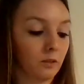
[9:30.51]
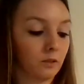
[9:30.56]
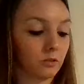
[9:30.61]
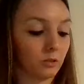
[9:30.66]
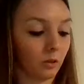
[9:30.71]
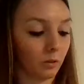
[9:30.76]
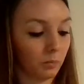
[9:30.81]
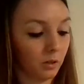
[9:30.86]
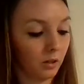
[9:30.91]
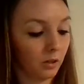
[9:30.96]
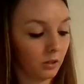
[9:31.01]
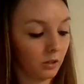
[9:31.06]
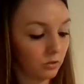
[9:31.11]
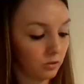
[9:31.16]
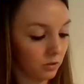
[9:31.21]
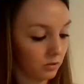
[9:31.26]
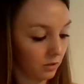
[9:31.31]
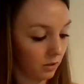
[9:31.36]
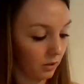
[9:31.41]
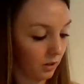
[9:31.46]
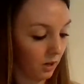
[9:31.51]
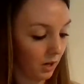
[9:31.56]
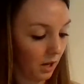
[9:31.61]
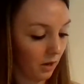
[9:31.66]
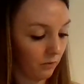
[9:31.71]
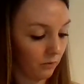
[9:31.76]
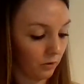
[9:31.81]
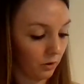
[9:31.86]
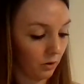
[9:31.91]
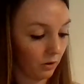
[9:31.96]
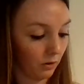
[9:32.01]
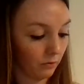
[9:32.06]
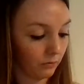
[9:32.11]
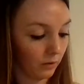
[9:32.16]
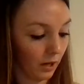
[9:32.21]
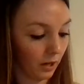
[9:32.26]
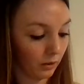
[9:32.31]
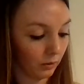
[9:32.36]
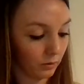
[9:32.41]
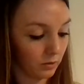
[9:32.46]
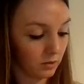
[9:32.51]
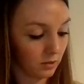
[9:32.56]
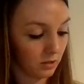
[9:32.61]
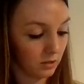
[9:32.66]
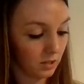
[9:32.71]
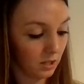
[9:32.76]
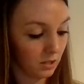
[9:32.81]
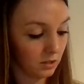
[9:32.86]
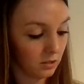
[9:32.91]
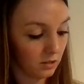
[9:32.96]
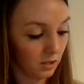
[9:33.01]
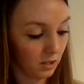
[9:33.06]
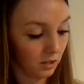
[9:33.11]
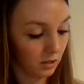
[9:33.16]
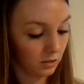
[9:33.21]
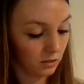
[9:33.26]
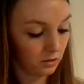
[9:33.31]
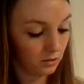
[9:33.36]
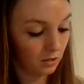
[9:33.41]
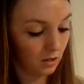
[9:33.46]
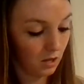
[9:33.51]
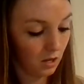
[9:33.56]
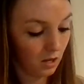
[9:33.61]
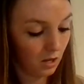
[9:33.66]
So up here it's just going to have your vital statistics,